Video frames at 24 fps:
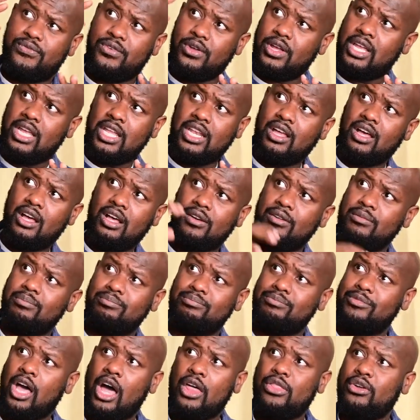in
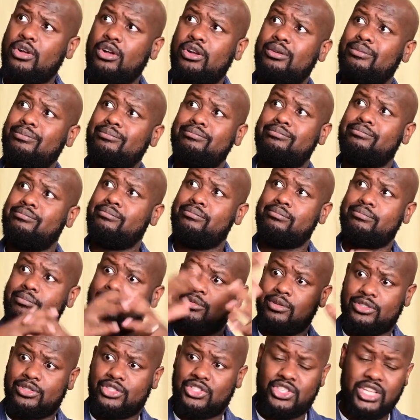another
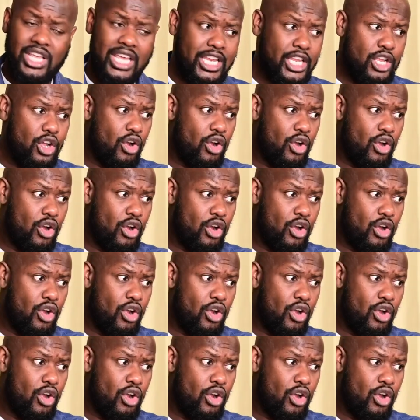city